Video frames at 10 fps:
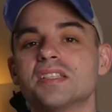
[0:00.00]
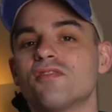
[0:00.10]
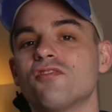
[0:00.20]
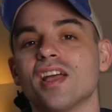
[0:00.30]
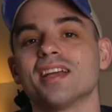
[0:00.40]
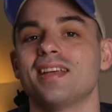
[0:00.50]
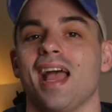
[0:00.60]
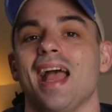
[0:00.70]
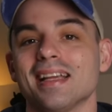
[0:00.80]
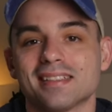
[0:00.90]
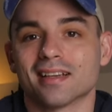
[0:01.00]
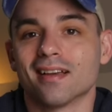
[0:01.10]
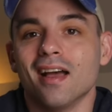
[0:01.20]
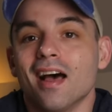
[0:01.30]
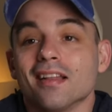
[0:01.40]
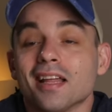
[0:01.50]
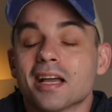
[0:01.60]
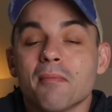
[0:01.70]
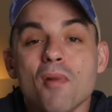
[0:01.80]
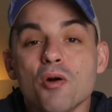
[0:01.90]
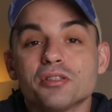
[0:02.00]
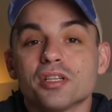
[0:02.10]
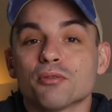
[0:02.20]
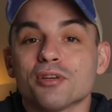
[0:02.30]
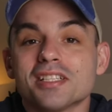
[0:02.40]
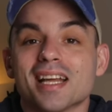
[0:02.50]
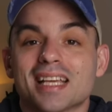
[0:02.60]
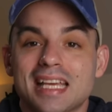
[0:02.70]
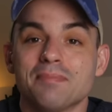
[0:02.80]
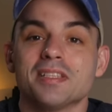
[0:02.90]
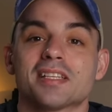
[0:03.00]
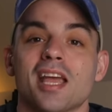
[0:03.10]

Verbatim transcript: is fantastic. Like most of the reason I keep this